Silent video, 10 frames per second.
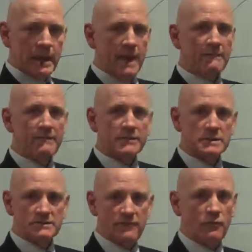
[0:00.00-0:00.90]
F
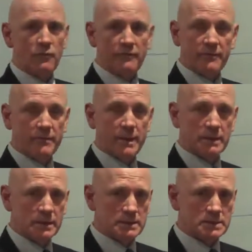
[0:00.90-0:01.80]
is for
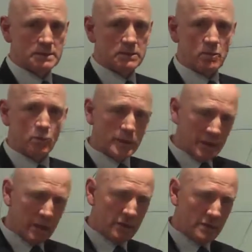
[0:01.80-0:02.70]
formalities. When you
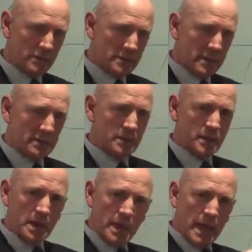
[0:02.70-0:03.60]
go through the tender,
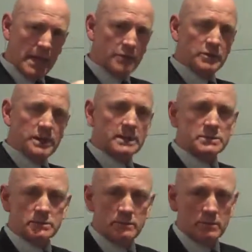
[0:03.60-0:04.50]
and you need
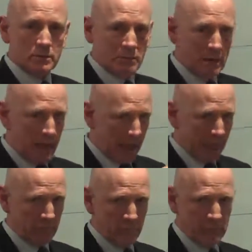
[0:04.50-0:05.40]
to have
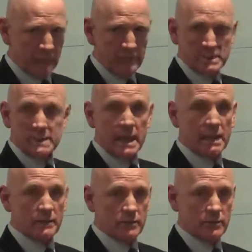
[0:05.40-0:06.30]
a
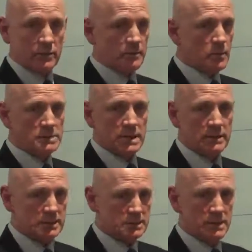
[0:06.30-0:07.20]
scan through it, I'm not saying
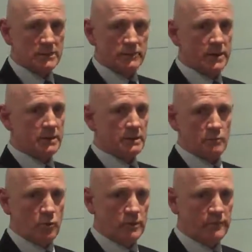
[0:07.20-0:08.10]
that you need to read it
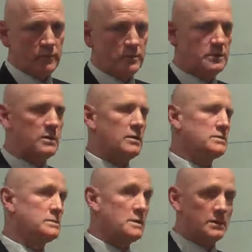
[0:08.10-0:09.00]
word for word. God,
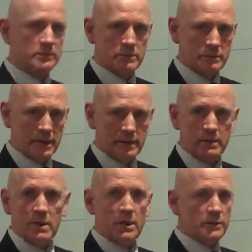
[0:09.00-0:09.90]
don't do that.
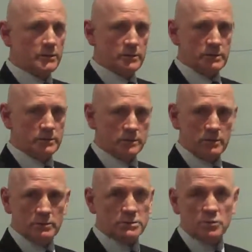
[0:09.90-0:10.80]
You know, you'll
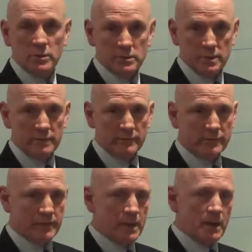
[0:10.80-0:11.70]
lose the will to live.
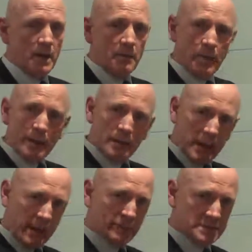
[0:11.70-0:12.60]
But
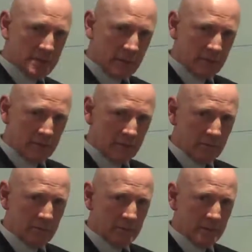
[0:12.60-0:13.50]
have a scan through
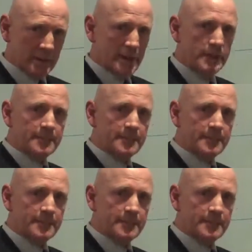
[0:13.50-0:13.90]
it, okay?